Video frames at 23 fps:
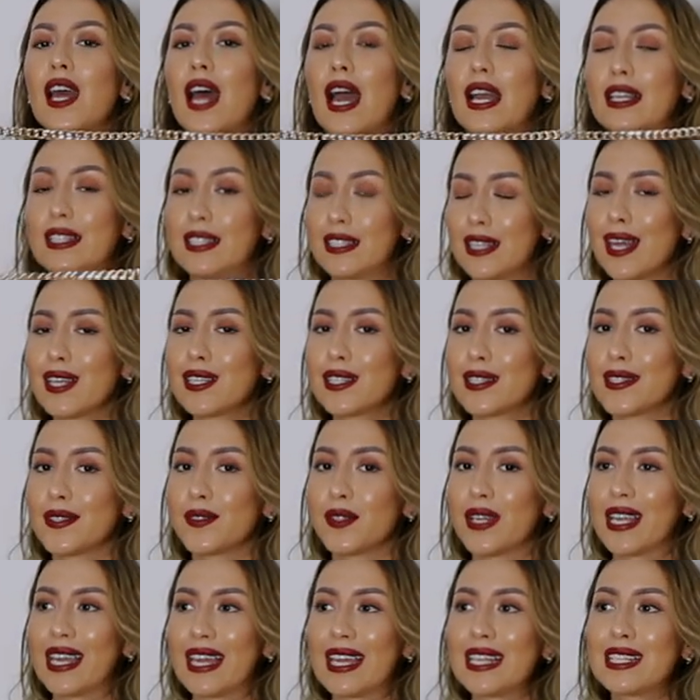
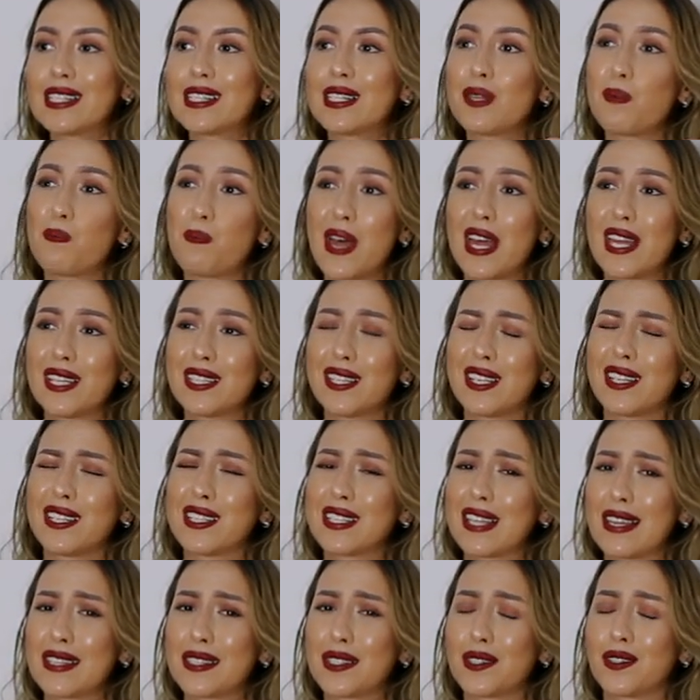accessory is the best
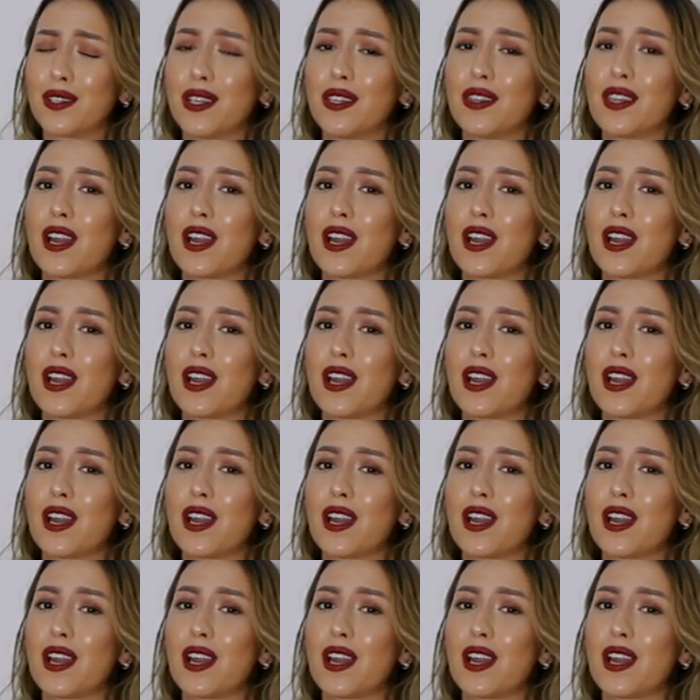accessory